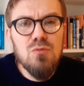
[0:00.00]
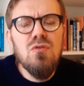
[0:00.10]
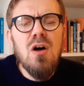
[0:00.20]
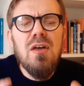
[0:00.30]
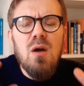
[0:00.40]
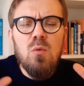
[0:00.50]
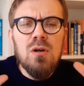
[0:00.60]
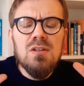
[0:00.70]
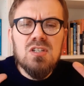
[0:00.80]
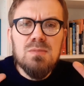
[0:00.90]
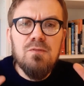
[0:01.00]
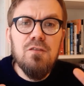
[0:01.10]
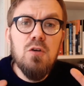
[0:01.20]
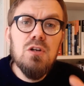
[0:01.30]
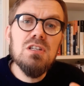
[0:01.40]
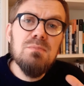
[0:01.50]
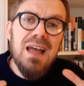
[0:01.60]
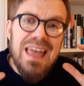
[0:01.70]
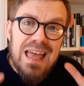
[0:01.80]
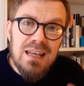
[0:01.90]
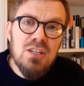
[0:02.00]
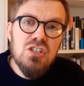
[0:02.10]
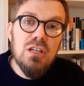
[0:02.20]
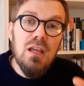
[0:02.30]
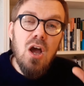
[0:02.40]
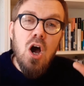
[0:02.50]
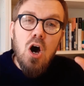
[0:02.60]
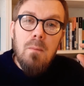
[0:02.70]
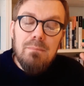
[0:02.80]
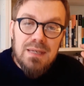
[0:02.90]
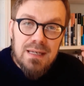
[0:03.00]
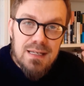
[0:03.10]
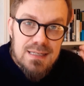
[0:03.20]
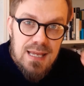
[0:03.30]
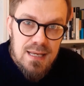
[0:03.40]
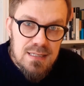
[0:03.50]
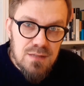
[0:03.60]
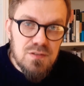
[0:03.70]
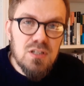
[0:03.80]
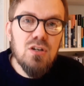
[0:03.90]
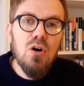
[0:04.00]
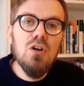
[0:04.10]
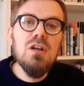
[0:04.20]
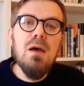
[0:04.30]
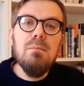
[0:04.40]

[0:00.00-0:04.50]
Rather, I want to focus my energy on being attentive to God,